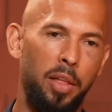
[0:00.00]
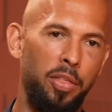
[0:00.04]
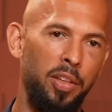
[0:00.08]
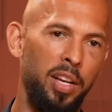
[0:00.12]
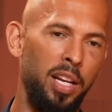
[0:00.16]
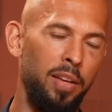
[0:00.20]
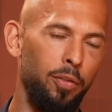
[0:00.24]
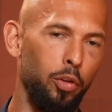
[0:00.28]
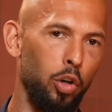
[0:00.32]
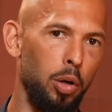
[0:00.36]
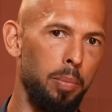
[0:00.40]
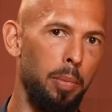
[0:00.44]
But I
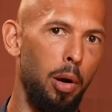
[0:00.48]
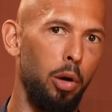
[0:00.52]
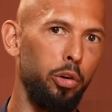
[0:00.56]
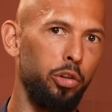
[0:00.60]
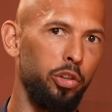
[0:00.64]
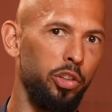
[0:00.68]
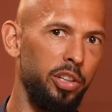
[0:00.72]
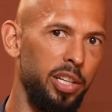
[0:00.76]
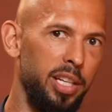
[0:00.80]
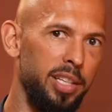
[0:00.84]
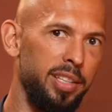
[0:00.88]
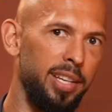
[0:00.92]
think if you're
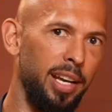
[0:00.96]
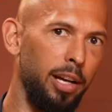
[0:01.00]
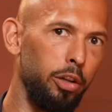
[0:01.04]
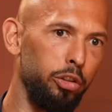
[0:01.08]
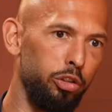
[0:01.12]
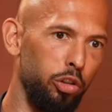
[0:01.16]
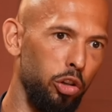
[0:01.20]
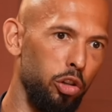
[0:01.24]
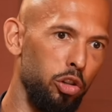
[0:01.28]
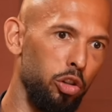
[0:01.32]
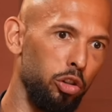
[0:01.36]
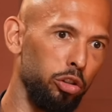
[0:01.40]
emotionally
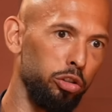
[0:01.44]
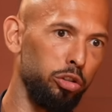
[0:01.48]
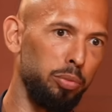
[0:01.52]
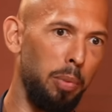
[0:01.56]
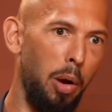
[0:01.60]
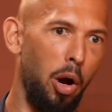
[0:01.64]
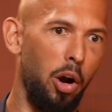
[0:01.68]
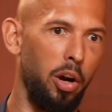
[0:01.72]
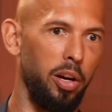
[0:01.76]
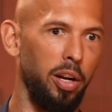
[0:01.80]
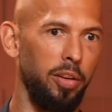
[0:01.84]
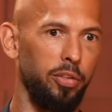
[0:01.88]
intelligent, you're
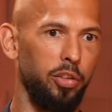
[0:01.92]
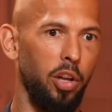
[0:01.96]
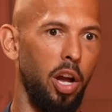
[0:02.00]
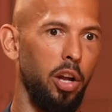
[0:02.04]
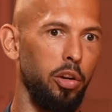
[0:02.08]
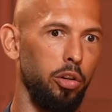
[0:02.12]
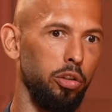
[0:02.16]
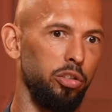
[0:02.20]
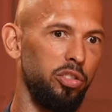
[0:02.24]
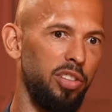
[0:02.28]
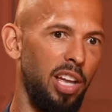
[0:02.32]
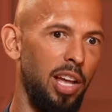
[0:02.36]
smart enough
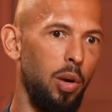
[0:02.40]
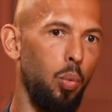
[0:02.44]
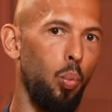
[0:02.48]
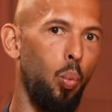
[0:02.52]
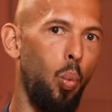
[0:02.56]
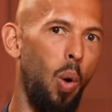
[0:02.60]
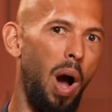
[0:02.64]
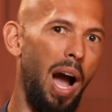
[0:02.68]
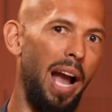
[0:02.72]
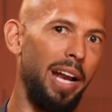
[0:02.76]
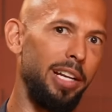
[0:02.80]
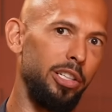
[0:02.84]
to
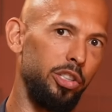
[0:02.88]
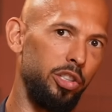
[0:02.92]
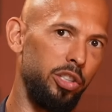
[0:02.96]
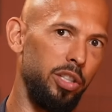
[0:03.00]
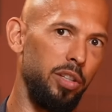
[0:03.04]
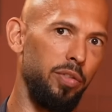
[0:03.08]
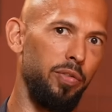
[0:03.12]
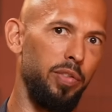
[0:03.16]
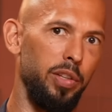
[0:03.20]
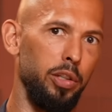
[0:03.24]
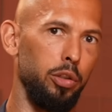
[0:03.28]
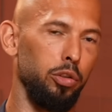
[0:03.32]
understand why
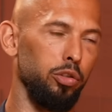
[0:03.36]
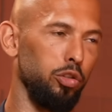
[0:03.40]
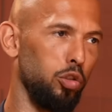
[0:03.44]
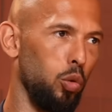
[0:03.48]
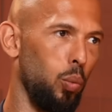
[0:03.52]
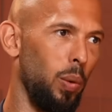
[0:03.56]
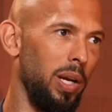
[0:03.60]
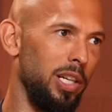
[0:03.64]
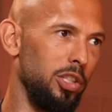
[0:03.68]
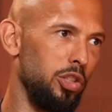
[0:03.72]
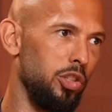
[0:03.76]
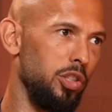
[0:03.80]
she
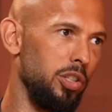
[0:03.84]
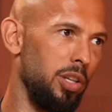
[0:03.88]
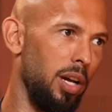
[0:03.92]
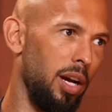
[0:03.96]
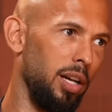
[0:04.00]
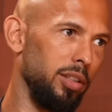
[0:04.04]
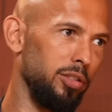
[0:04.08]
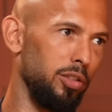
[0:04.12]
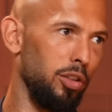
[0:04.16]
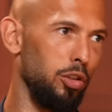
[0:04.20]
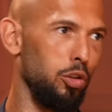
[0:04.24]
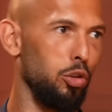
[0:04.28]
feels the way she
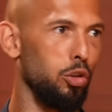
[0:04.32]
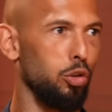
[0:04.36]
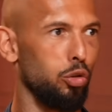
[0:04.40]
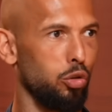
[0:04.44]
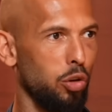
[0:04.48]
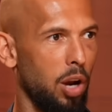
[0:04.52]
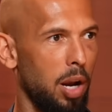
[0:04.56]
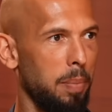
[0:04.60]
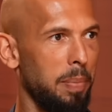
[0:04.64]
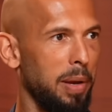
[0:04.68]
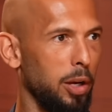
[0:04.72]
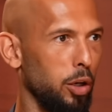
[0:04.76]
does, and you
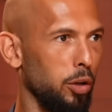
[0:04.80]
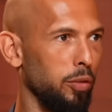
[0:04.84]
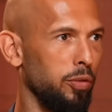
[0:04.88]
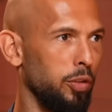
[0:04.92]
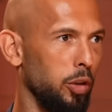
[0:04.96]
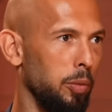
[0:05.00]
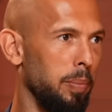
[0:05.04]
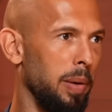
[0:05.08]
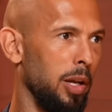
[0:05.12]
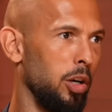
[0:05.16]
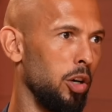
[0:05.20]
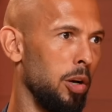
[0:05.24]
can try and make
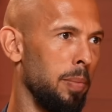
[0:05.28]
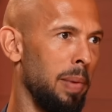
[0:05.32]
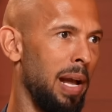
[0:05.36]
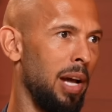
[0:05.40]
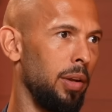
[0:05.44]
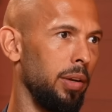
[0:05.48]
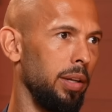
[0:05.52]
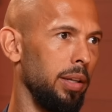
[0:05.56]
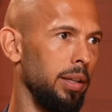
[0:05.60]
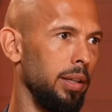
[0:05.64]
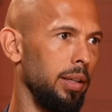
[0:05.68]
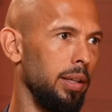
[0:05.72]
her feel better
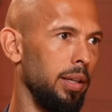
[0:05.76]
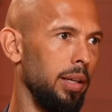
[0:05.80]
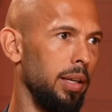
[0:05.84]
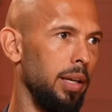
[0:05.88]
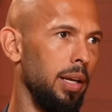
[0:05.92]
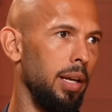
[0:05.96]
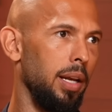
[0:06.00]
about it.